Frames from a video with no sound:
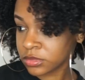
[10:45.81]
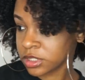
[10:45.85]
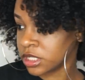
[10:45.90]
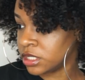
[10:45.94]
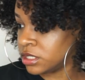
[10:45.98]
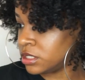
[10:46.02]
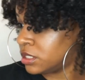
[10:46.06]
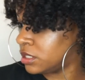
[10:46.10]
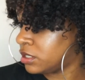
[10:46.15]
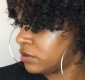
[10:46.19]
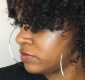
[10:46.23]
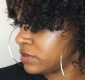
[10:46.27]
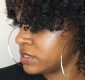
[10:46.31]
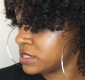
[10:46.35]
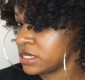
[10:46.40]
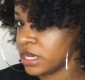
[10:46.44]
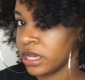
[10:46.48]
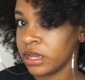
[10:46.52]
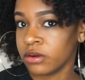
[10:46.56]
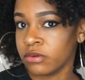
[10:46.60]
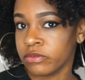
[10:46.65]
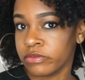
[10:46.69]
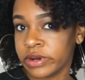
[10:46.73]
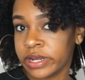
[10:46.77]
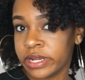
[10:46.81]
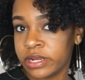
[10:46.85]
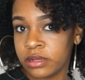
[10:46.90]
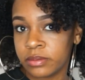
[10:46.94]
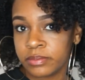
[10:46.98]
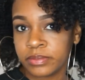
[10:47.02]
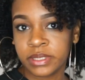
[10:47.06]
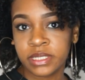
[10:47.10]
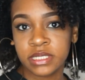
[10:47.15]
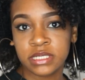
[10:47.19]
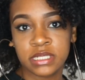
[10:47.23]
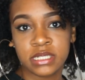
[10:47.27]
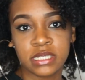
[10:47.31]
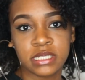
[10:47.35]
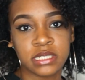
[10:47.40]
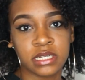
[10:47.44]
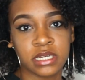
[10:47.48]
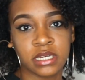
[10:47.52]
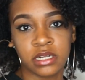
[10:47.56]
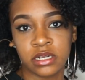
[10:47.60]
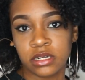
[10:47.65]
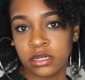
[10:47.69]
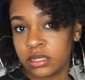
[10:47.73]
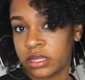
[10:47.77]
And then if it's like random pieces
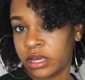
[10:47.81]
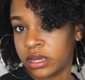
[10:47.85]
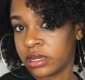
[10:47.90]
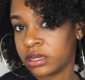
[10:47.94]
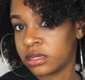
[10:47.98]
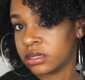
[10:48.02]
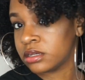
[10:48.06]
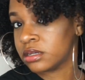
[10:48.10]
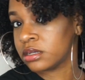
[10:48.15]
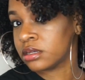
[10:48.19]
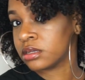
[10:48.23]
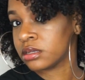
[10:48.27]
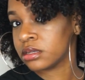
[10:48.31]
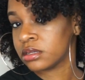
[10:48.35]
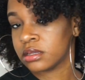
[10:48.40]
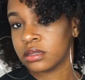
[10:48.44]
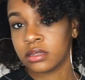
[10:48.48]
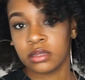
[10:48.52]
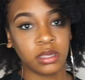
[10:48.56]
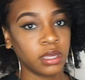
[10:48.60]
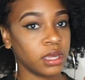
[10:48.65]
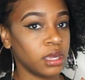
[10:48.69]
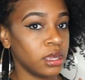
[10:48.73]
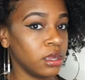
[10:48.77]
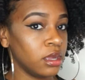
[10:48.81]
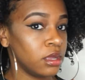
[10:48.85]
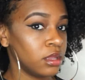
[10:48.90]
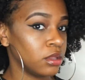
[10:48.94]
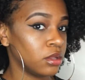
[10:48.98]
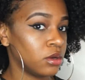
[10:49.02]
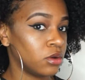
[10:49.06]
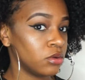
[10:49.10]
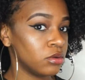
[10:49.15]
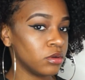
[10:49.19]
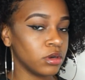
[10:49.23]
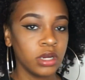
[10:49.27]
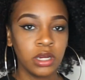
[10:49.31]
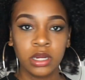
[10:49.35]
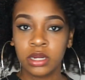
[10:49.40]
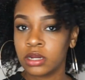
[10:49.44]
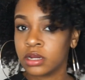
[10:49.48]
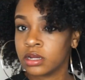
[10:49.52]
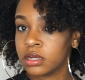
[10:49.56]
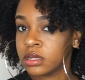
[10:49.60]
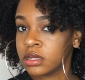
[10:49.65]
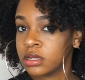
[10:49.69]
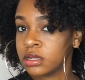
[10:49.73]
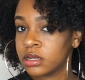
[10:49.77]
that are like hanging longer
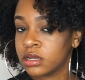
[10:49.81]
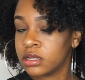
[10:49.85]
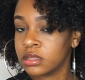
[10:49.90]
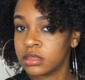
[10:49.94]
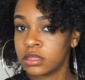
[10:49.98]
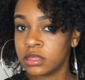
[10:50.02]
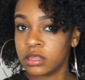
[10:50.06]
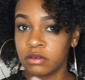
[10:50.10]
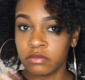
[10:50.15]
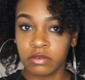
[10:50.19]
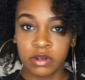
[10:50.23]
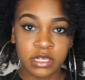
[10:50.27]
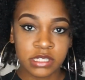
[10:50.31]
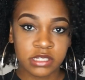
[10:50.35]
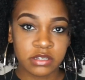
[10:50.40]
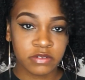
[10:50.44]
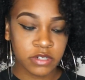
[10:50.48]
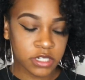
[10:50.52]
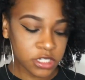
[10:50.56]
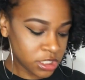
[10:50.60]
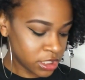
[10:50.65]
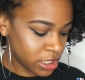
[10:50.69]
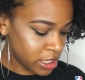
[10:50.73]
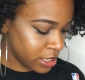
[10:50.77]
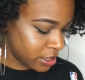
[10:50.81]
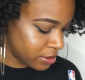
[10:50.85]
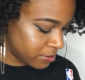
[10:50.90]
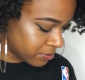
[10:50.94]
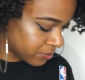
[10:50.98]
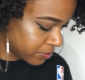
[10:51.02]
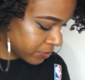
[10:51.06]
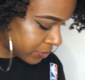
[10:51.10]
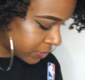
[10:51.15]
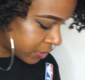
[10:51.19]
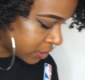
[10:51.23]
than the rest of your shape, you